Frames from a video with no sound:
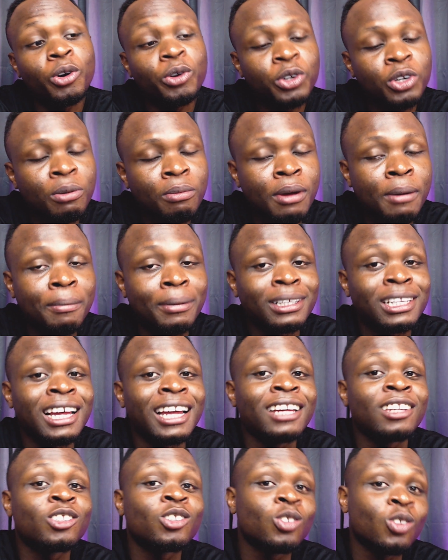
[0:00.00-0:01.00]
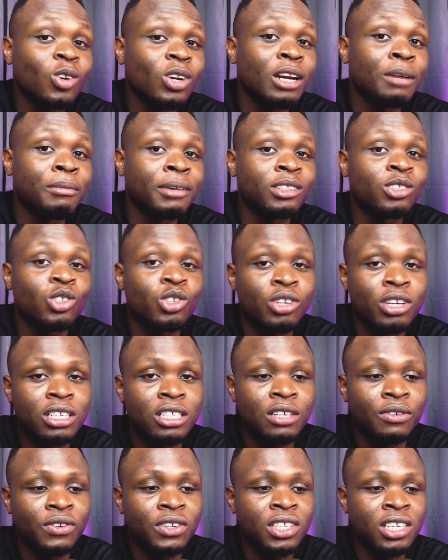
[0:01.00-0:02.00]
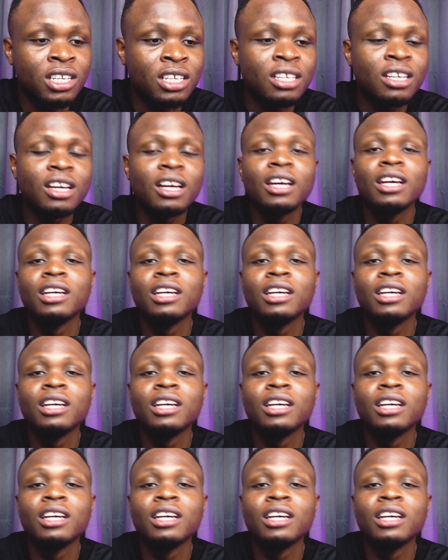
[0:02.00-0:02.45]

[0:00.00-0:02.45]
Always remember there is no limit to creativity.